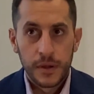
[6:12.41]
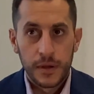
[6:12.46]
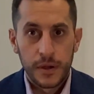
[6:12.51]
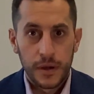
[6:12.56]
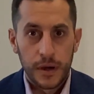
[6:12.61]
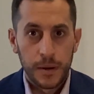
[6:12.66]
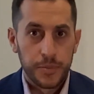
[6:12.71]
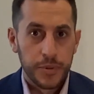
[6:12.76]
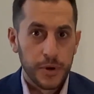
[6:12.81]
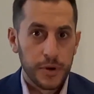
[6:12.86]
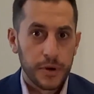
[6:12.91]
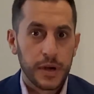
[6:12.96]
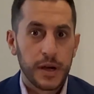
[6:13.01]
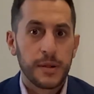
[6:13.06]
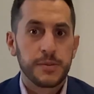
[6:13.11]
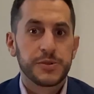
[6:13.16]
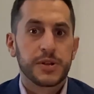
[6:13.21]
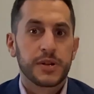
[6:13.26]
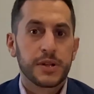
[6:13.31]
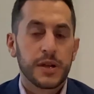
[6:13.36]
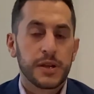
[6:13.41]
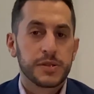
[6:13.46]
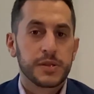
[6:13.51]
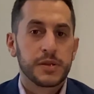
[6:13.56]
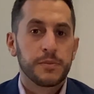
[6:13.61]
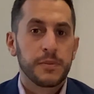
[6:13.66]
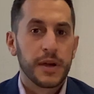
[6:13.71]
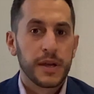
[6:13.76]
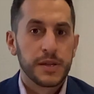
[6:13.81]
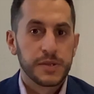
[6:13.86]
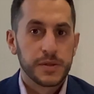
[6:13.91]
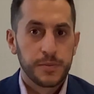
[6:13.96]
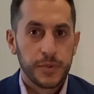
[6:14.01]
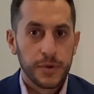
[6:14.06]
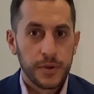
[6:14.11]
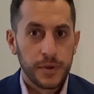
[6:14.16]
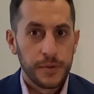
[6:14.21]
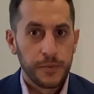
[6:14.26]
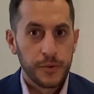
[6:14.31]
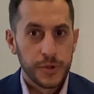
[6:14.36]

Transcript: Our programs are customizable,